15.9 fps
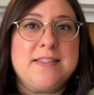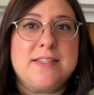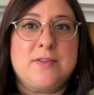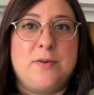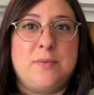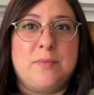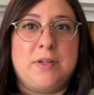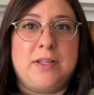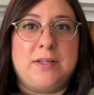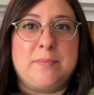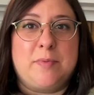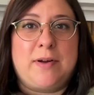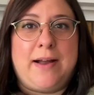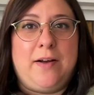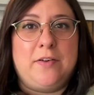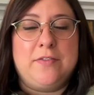so I'm really
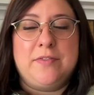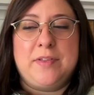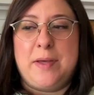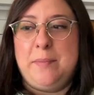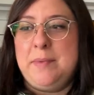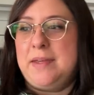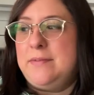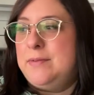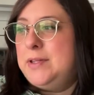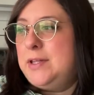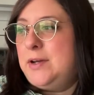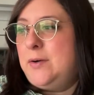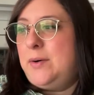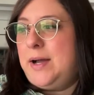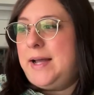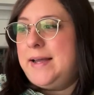proud of them, even
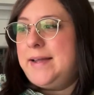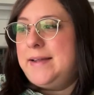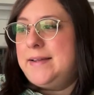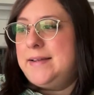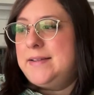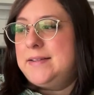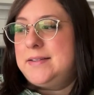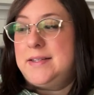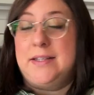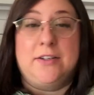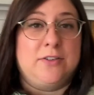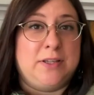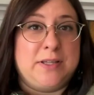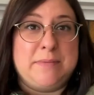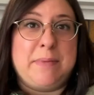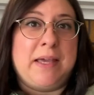though I
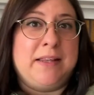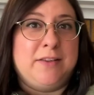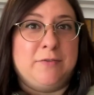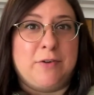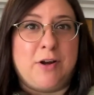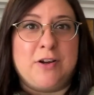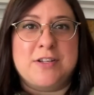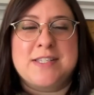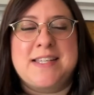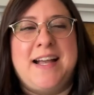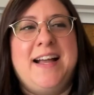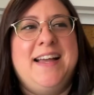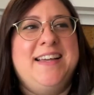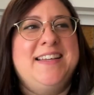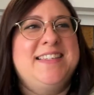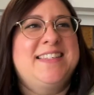clearly made the wrong
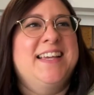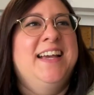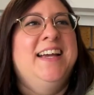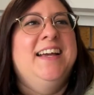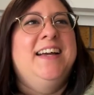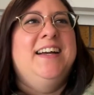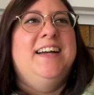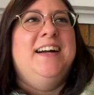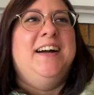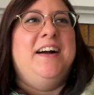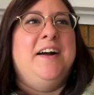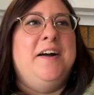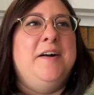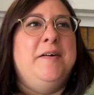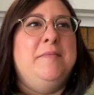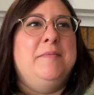size.
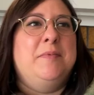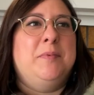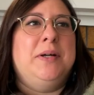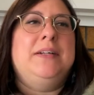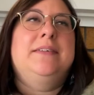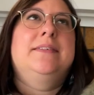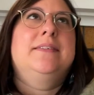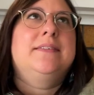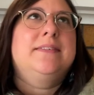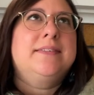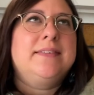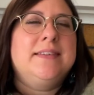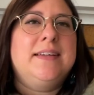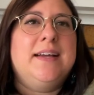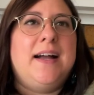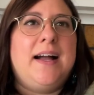Well,
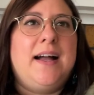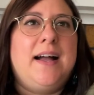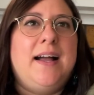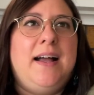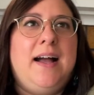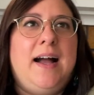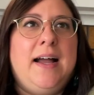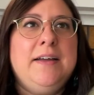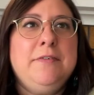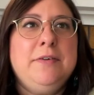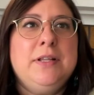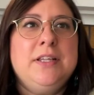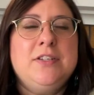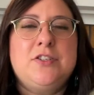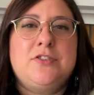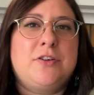I
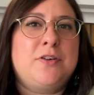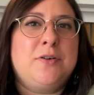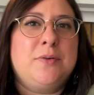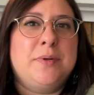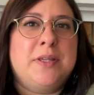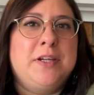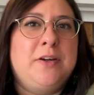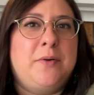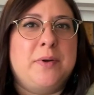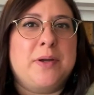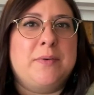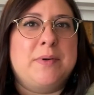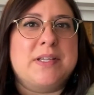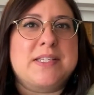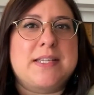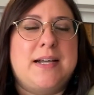really struggle with knowing
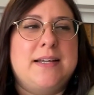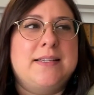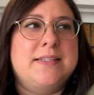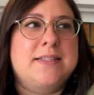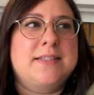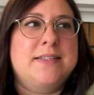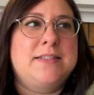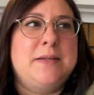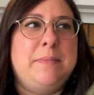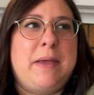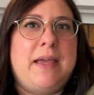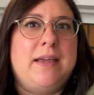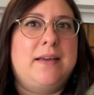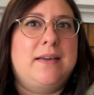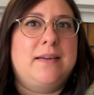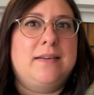what size to
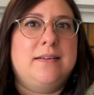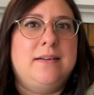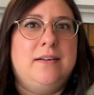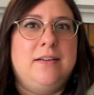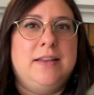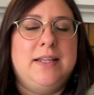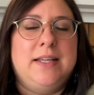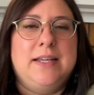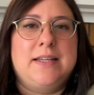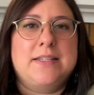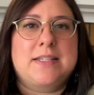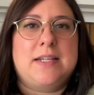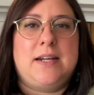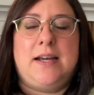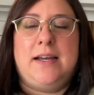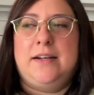make on things,
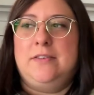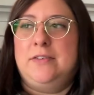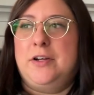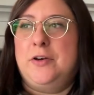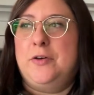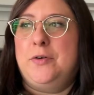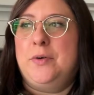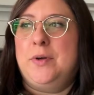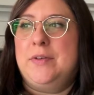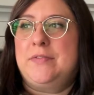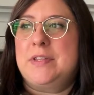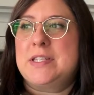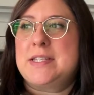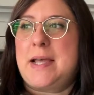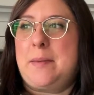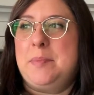and I don't know if
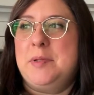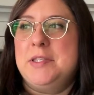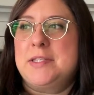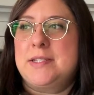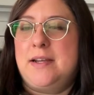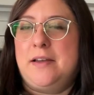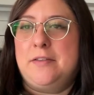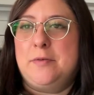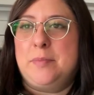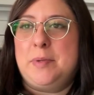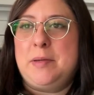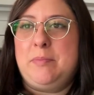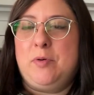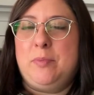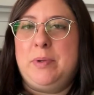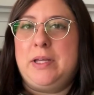this happens to other
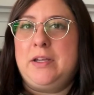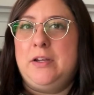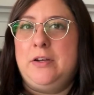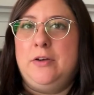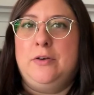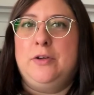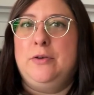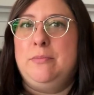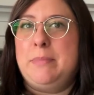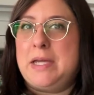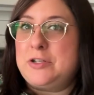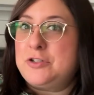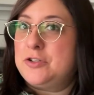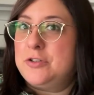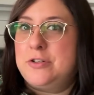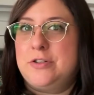people, but you know, you
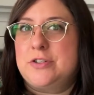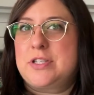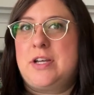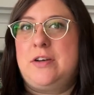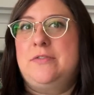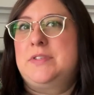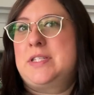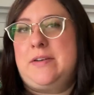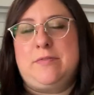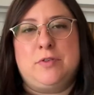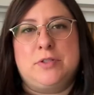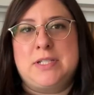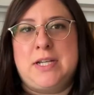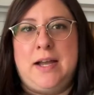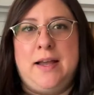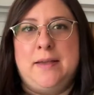measure yourself several
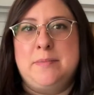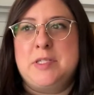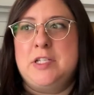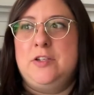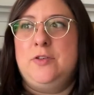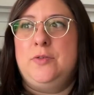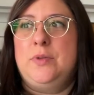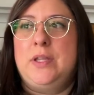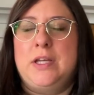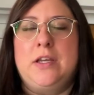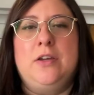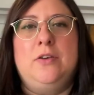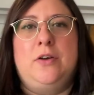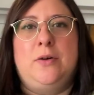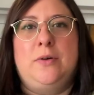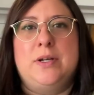times and you think
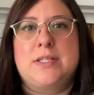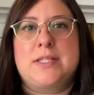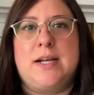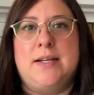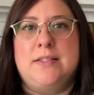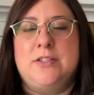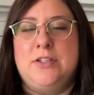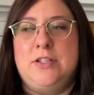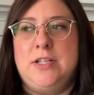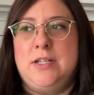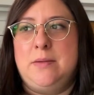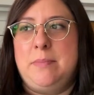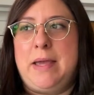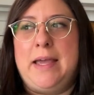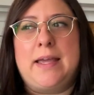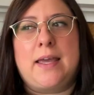you know what size you need to
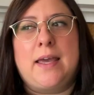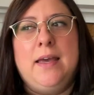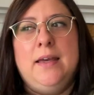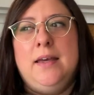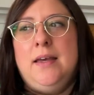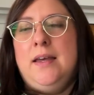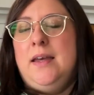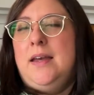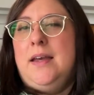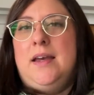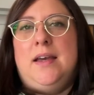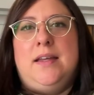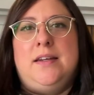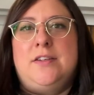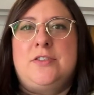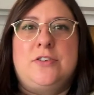make,
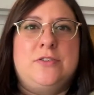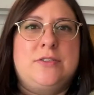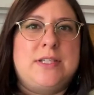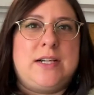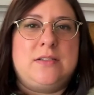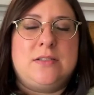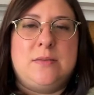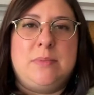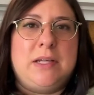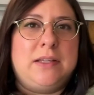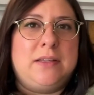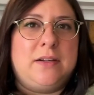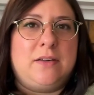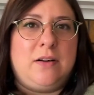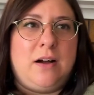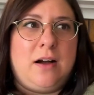and it turns out to be a
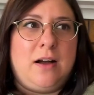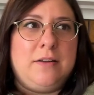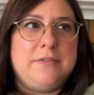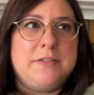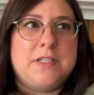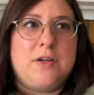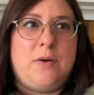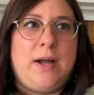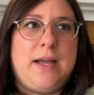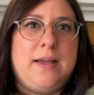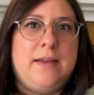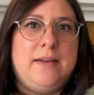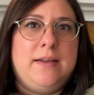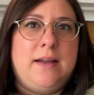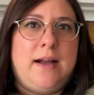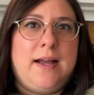little off. So
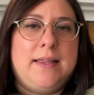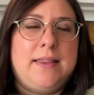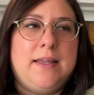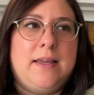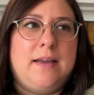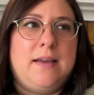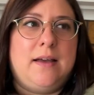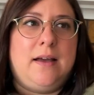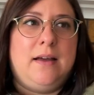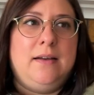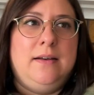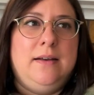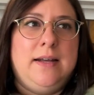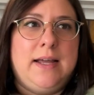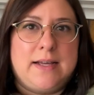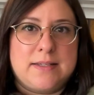I think
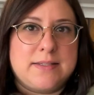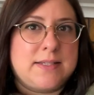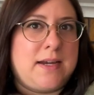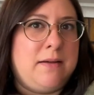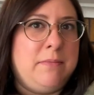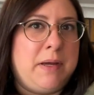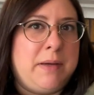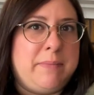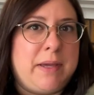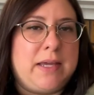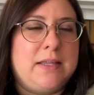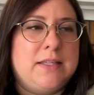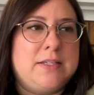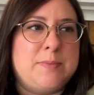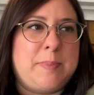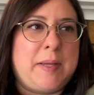next time I
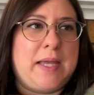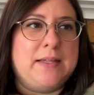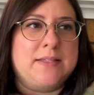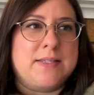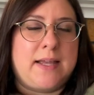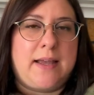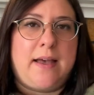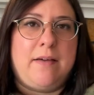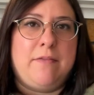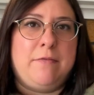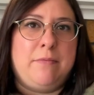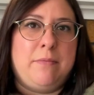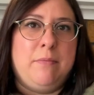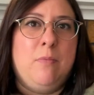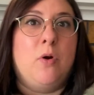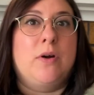make these pants, I have
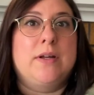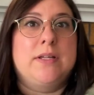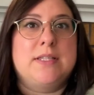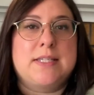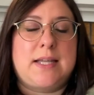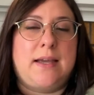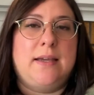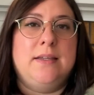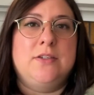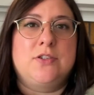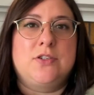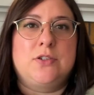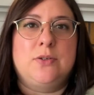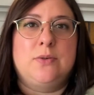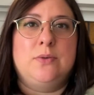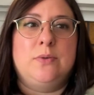more insight
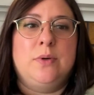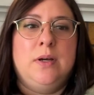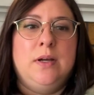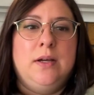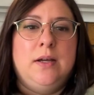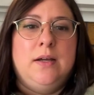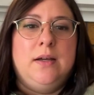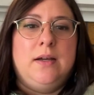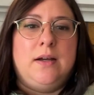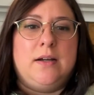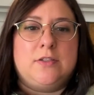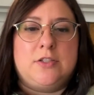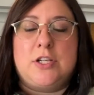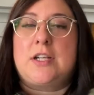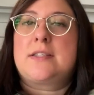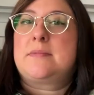into
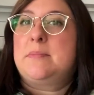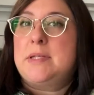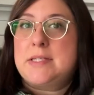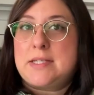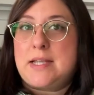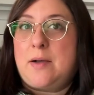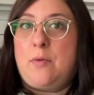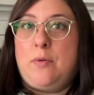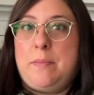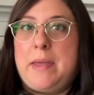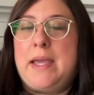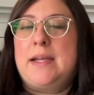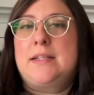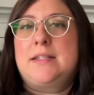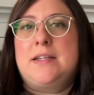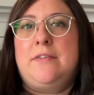adjustments I will
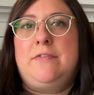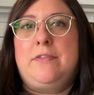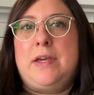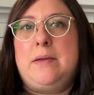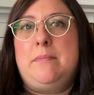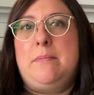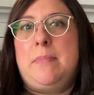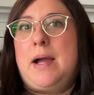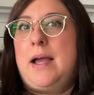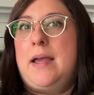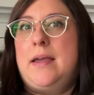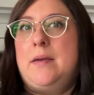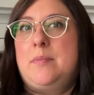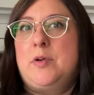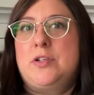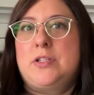make to fit
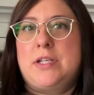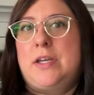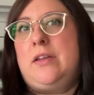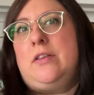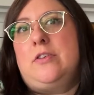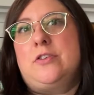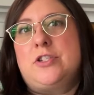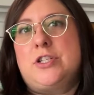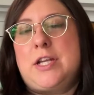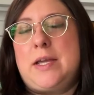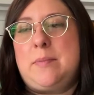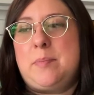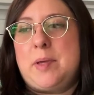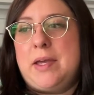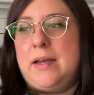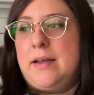my particular
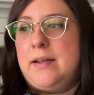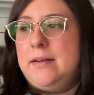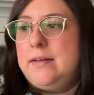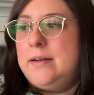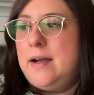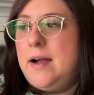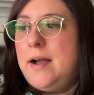shape and